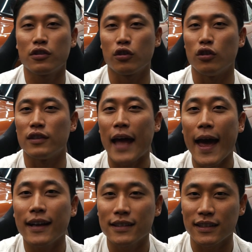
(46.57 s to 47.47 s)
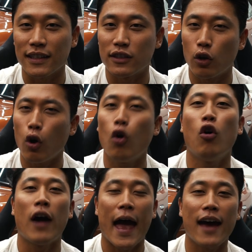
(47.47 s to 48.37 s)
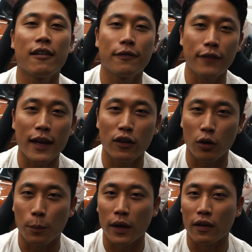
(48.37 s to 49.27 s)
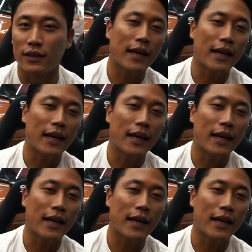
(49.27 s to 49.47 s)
to taxis, all had fender mirrors.